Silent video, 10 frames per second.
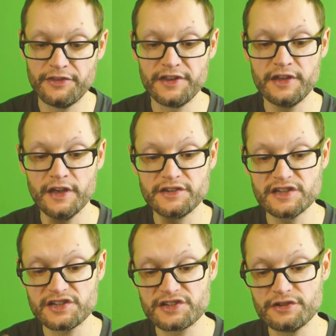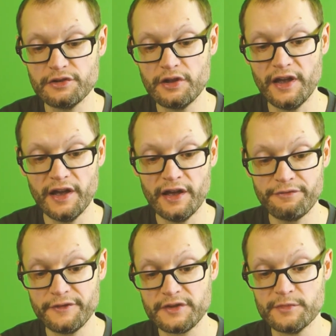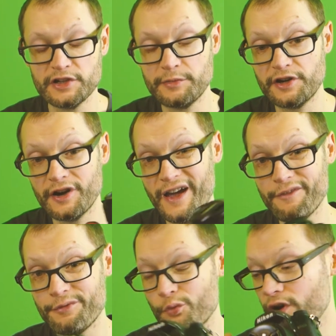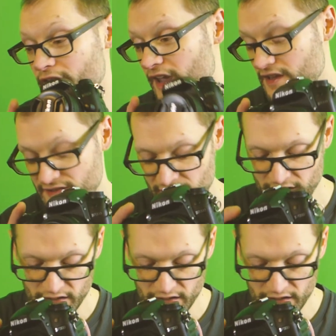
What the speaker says: the additional 50 millimeter f1.8.